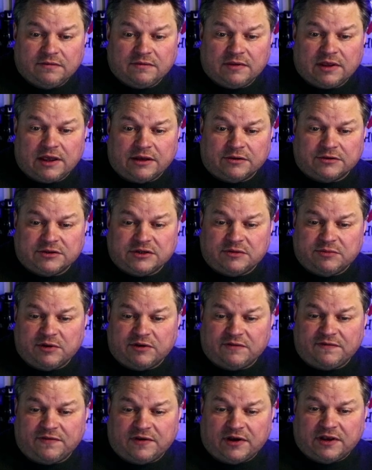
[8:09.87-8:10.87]
calcium at
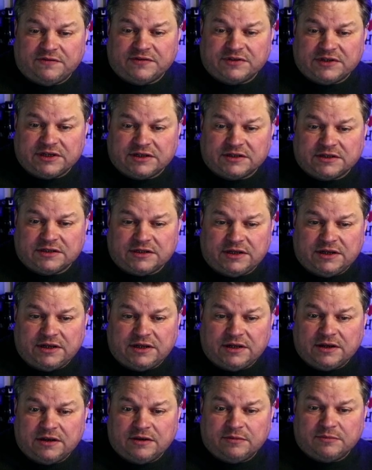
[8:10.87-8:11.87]
560,
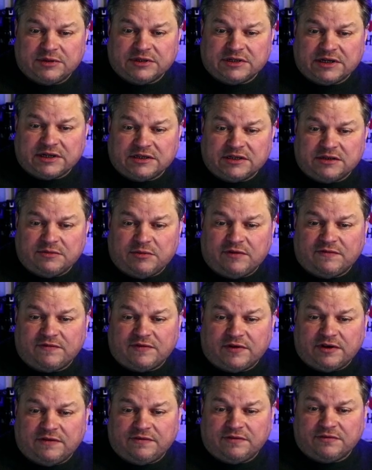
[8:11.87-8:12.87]
potassium at
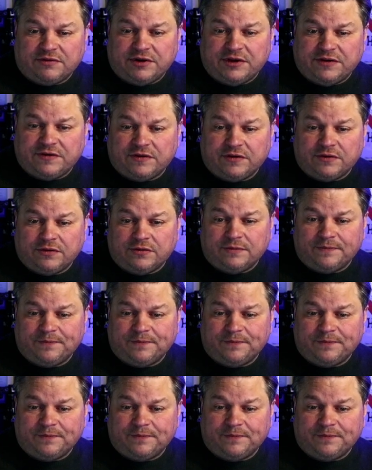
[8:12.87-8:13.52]
532.